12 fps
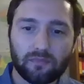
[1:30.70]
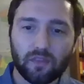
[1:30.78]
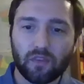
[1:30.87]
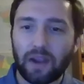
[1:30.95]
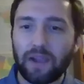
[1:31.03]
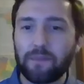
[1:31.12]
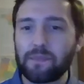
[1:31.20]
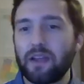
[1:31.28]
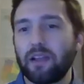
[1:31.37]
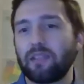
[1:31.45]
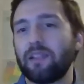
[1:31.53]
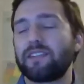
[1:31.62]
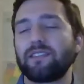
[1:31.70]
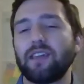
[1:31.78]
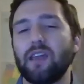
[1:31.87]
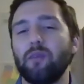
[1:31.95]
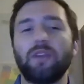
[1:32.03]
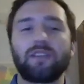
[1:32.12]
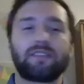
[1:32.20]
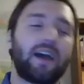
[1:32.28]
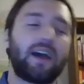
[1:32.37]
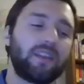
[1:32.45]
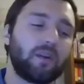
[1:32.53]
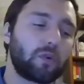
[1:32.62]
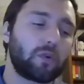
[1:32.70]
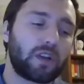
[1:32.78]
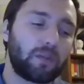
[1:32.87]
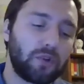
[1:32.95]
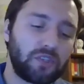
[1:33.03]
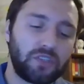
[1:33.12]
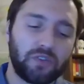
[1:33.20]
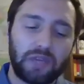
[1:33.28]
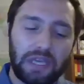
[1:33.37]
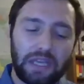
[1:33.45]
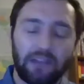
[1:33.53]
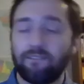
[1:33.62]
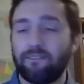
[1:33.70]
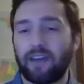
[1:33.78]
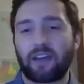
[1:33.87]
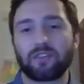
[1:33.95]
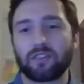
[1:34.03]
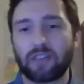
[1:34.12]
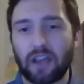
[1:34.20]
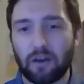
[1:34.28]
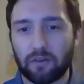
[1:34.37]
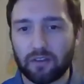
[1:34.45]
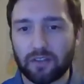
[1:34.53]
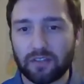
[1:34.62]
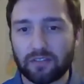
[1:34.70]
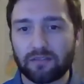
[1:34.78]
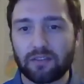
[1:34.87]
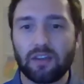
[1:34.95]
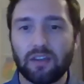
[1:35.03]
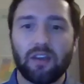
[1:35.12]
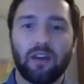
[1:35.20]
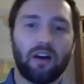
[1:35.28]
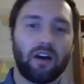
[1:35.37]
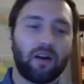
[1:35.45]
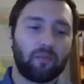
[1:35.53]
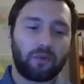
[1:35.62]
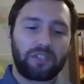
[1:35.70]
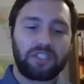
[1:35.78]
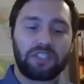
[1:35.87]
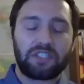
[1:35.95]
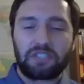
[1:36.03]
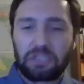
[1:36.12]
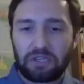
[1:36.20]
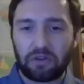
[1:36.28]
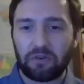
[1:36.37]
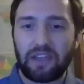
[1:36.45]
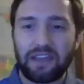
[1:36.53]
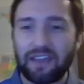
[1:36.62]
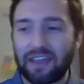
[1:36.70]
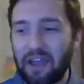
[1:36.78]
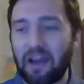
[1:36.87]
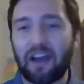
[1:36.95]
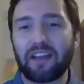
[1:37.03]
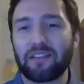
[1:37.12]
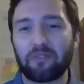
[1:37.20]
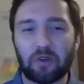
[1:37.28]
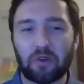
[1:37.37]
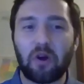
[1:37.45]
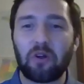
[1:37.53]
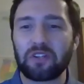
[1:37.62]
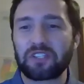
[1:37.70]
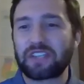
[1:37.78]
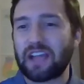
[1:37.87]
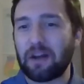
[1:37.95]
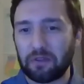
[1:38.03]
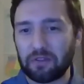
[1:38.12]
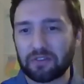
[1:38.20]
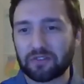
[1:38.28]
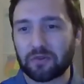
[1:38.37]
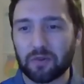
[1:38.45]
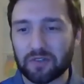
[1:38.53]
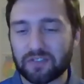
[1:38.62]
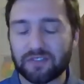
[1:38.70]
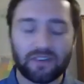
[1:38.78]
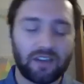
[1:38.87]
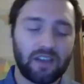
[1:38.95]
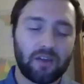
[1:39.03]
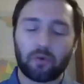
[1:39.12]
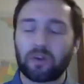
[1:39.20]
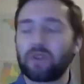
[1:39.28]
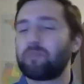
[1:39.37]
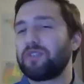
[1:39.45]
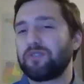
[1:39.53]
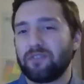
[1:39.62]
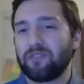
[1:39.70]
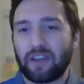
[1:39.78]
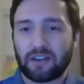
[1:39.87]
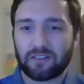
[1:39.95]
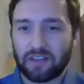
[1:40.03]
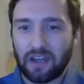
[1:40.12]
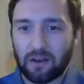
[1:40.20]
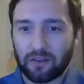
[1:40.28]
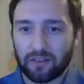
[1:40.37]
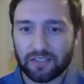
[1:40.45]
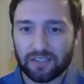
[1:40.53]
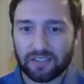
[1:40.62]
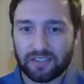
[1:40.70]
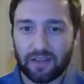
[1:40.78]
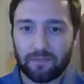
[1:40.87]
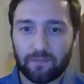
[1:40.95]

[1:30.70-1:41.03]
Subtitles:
right, let's say we decide that we're going to put you in vector calculus, which is, a high-level college calculus course. We're going to put you in vector calculus instead.